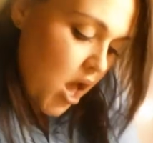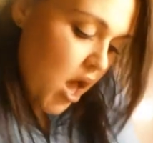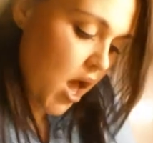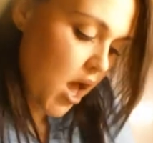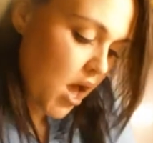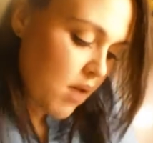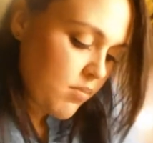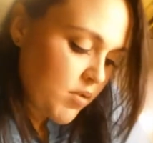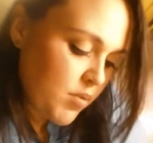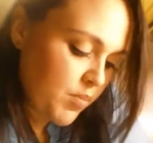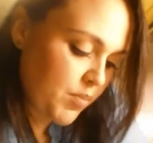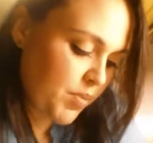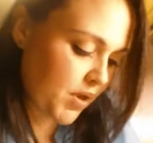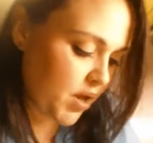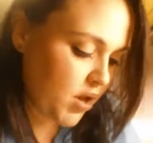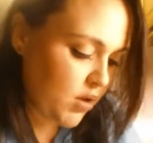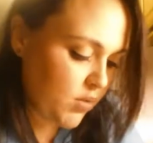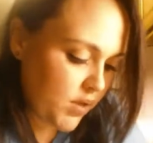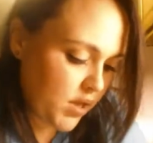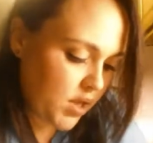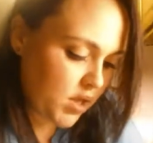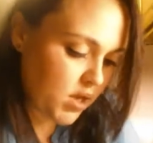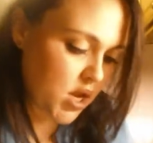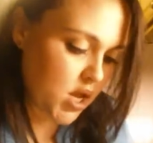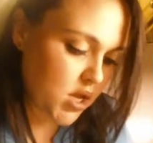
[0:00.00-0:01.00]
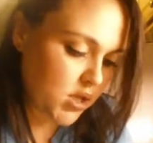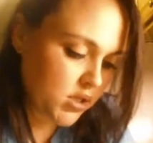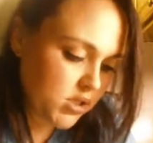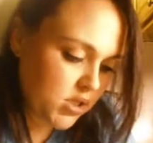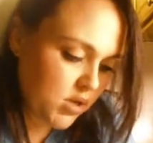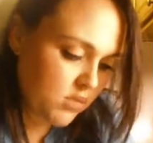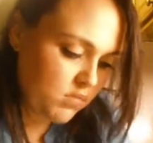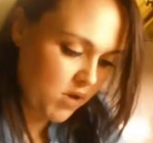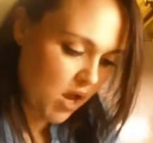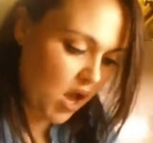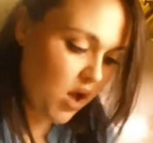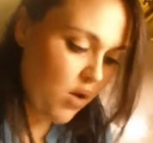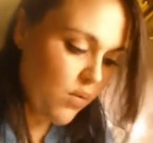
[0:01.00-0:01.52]
I'm a poet,
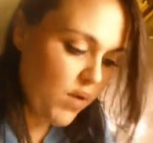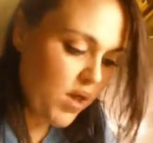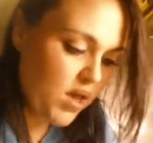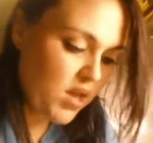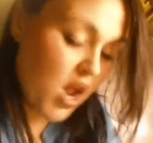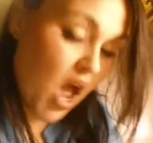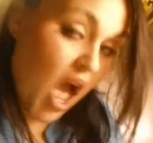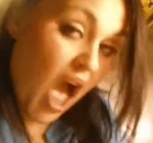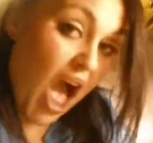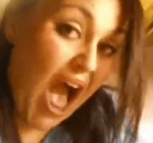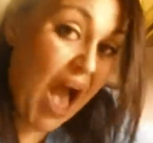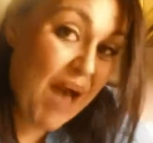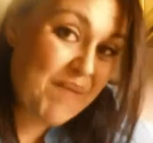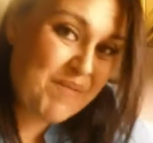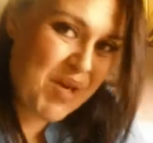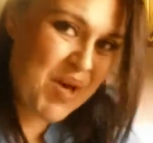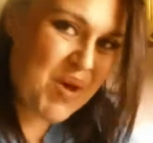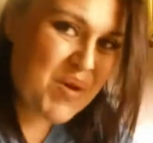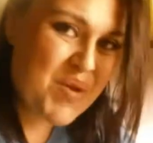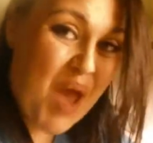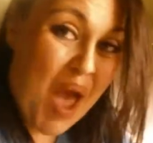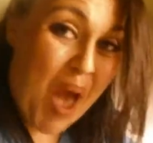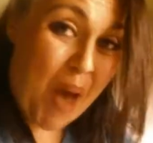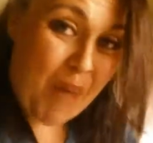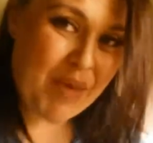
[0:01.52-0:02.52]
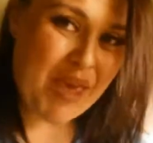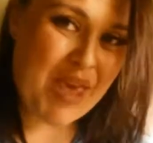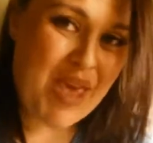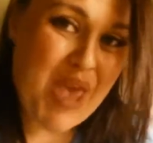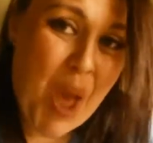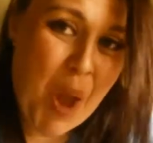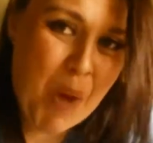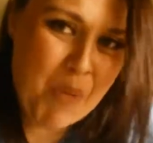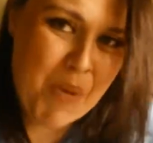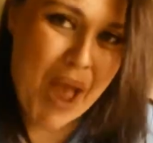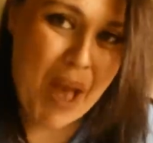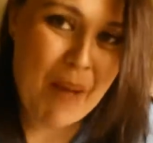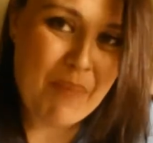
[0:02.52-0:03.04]
don't know it. I'm gonna be
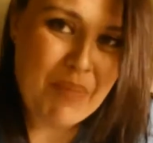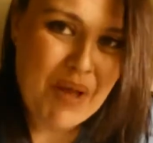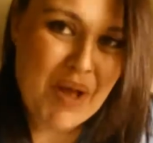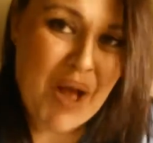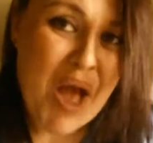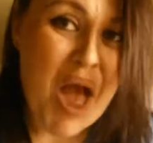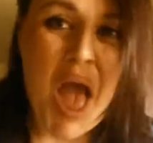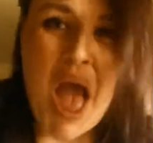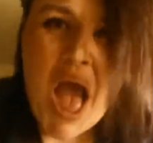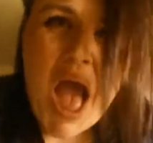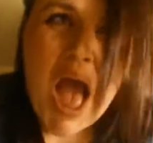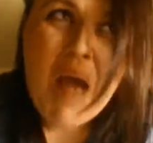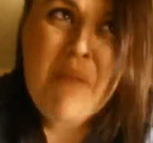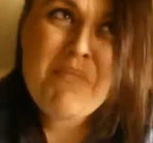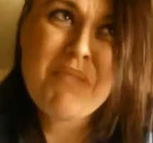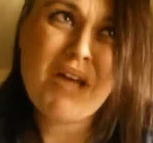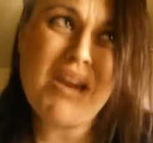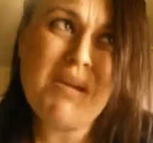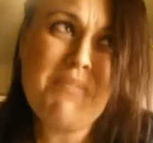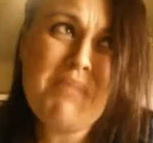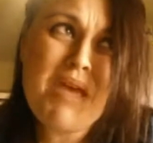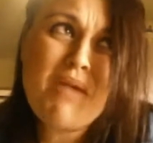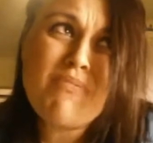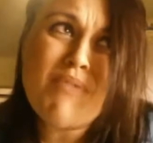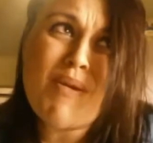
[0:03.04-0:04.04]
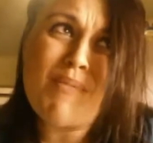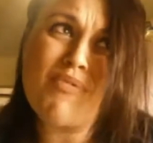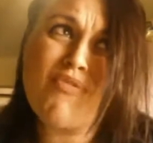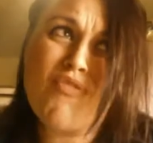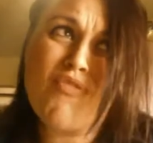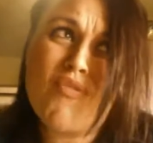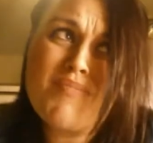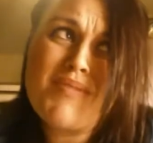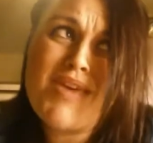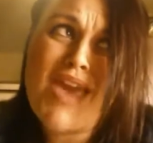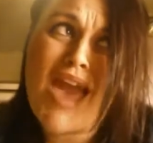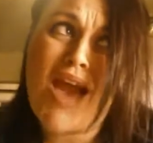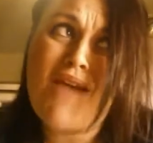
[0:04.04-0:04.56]
a rapper. I'm gonna be a rapper
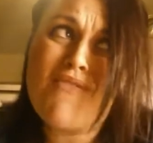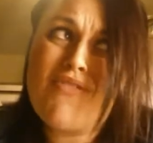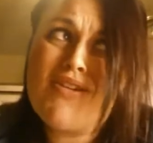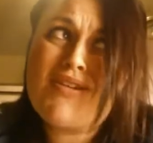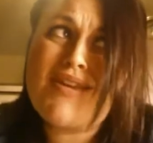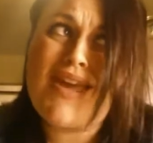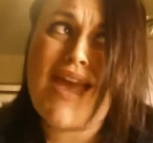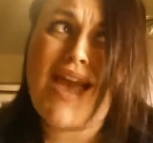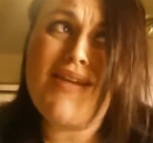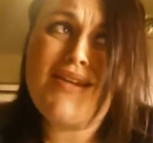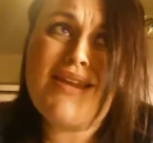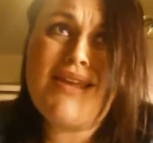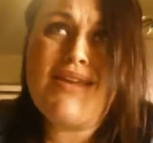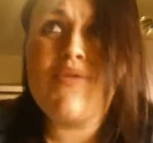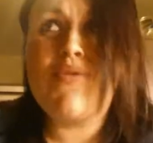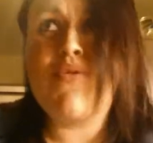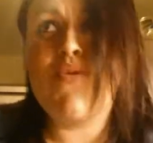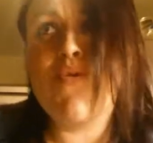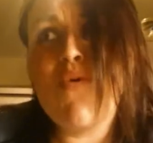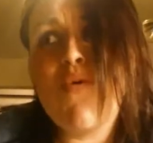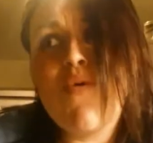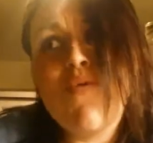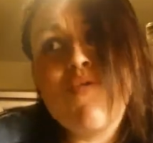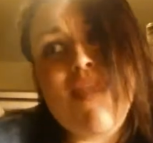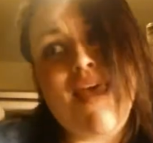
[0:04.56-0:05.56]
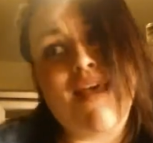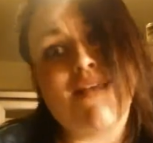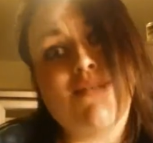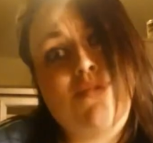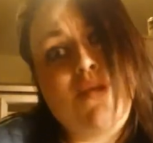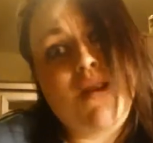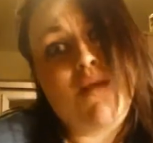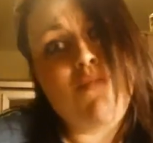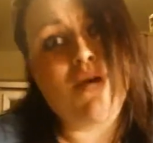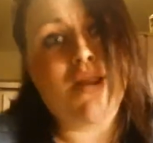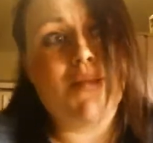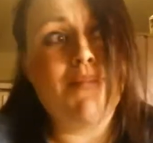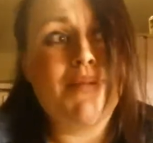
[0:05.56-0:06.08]
from Calvert County. Ooh, that's
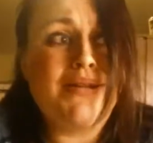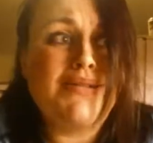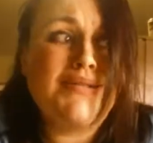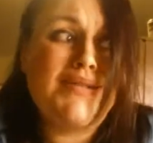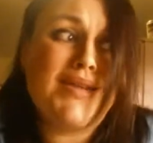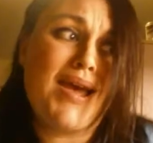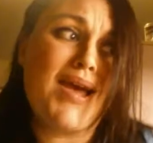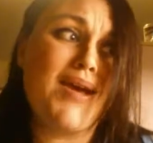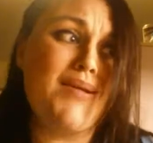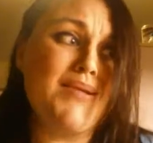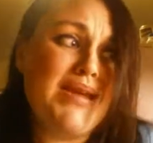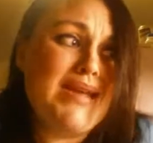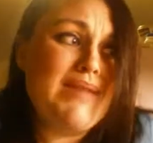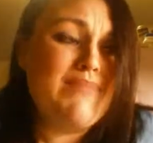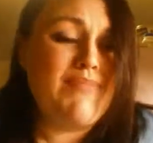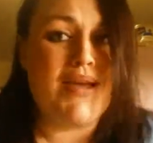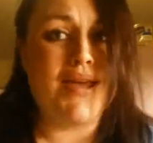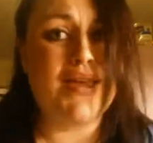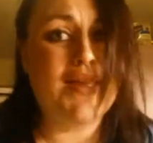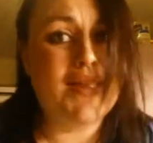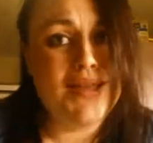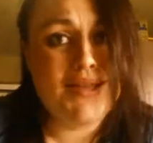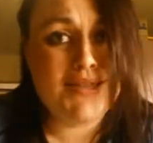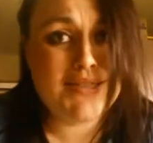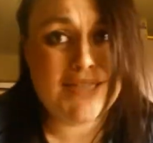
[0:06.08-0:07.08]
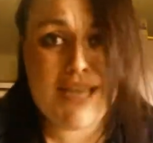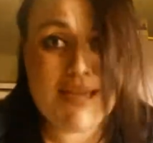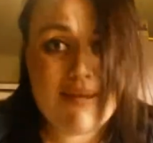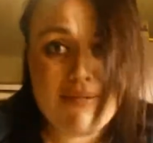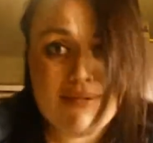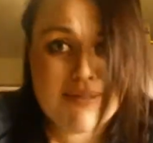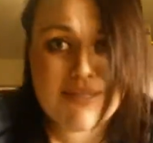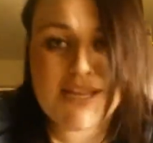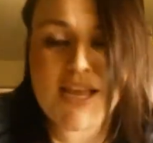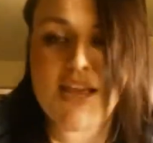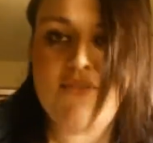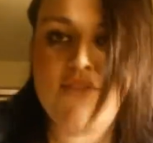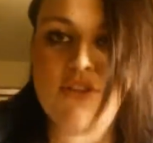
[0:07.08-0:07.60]
what I want about Dowdy.
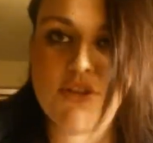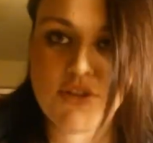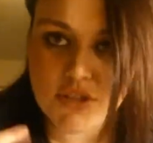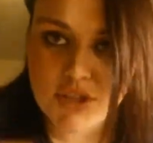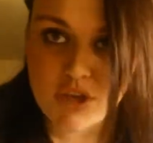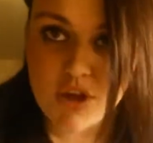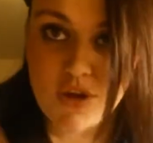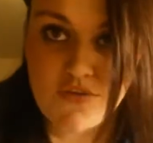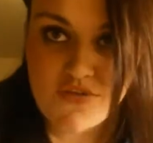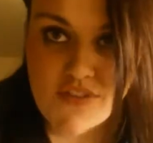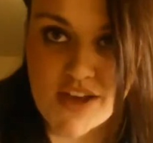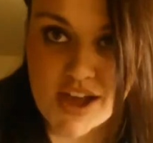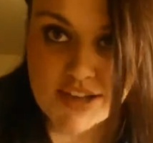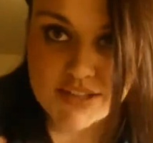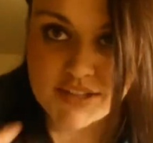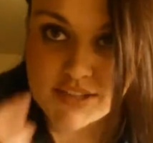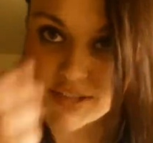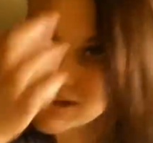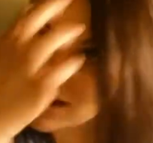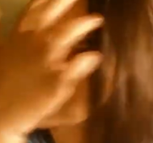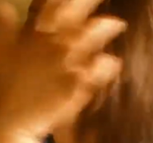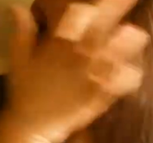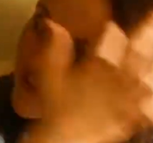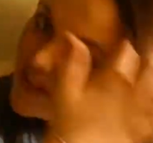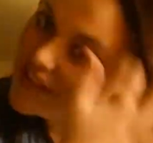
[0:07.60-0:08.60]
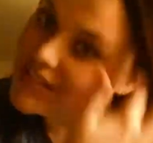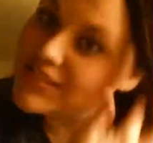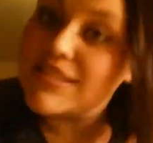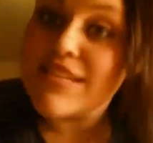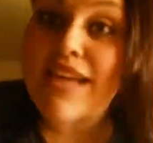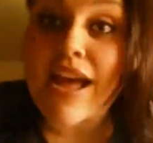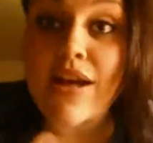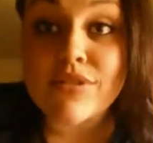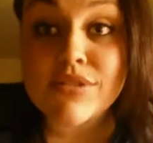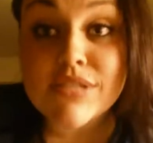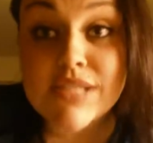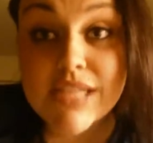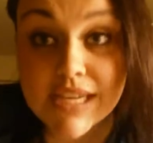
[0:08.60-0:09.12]
If you just go fast enough, it
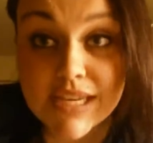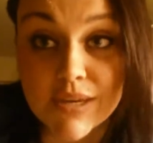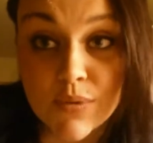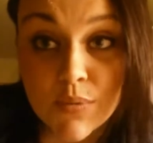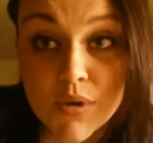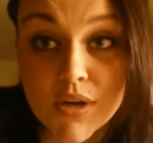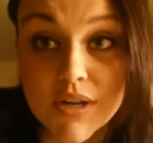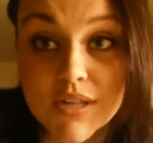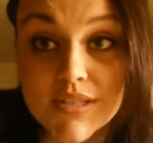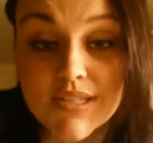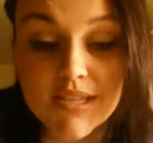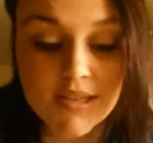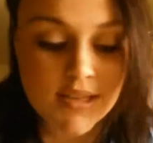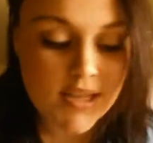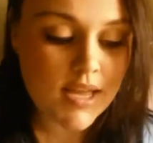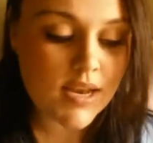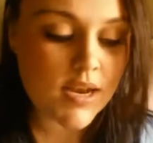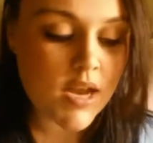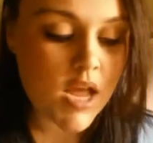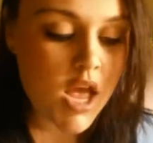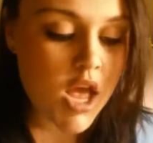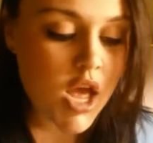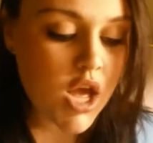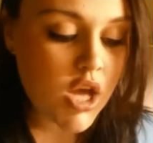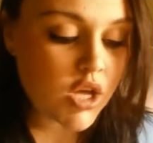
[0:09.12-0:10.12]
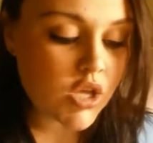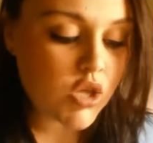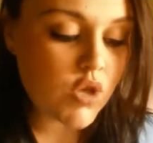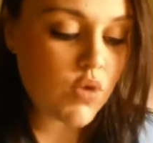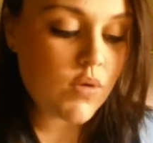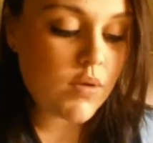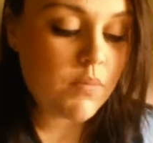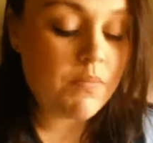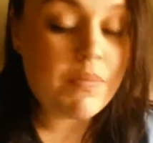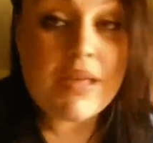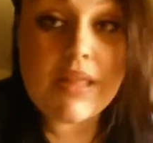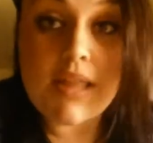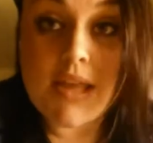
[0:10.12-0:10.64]
sounds like words, and then you
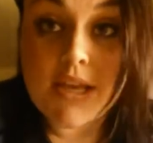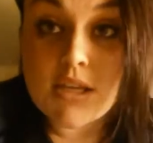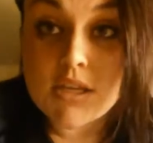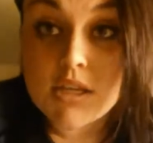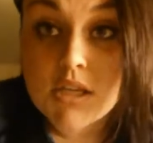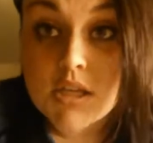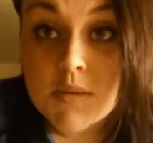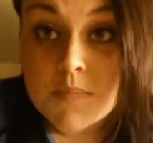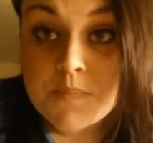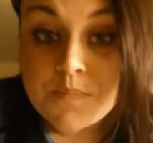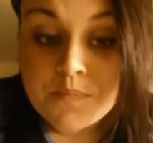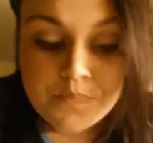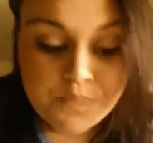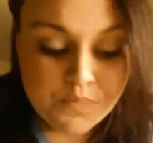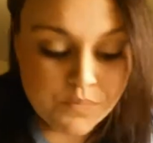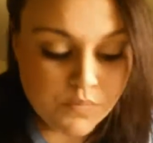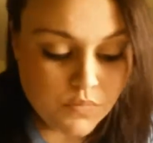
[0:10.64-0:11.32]
can be like